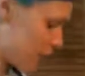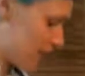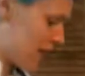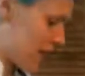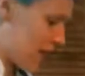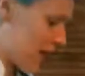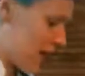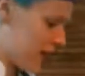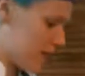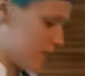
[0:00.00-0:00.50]
I'm going
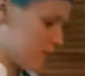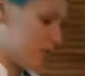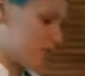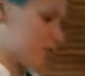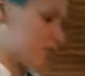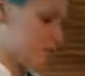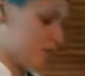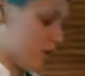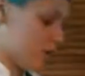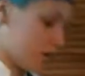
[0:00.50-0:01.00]
to add my
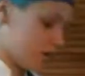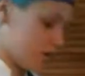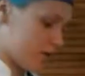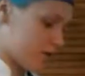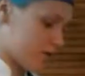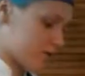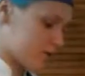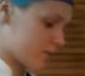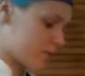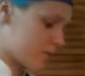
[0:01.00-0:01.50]

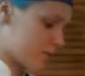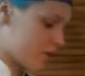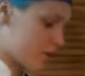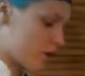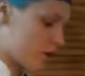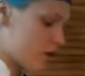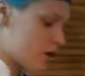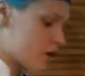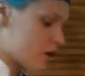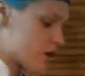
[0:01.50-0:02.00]
tomatoes.
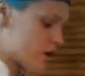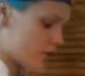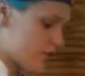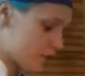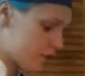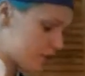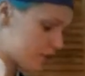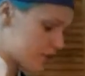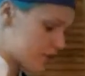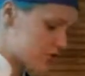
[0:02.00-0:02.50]
So
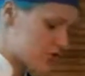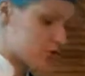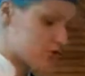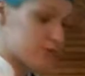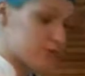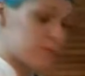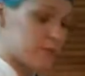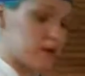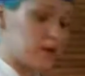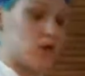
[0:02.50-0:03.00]
for this
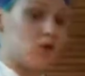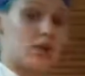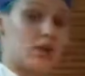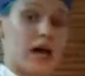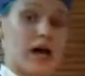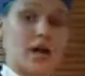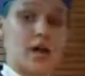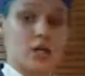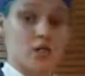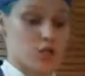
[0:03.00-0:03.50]
recipe, you
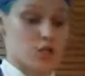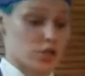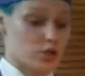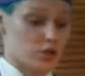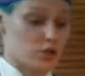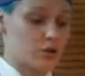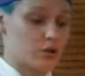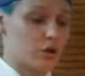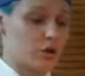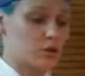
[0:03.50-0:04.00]
can
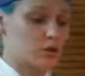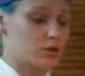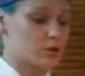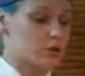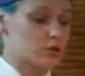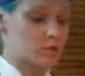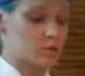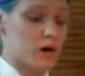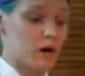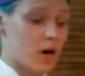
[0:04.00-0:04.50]
exclude all
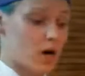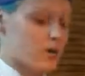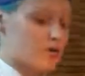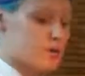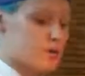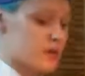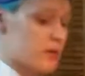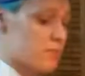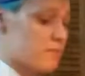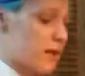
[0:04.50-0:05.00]
the
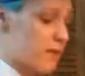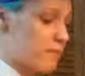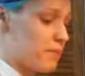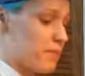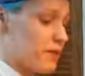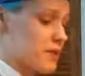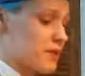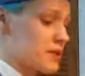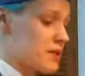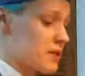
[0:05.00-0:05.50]
tomatoes and
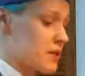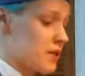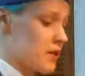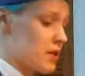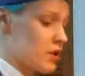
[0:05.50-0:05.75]
peppers.